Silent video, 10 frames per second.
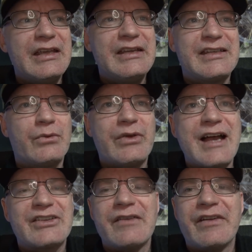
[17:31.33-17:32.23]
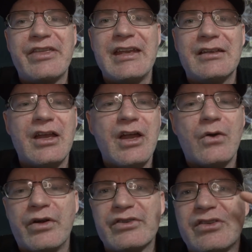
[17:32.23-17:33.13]
He said, We actually have a thing
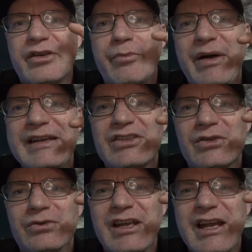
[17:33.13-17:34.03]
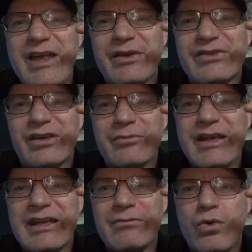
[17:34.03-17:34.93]
where so they'll bite you and they'll start
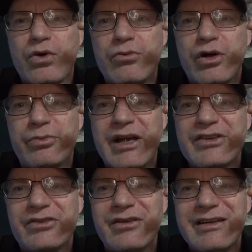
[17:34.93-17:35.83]
making more and more pressure.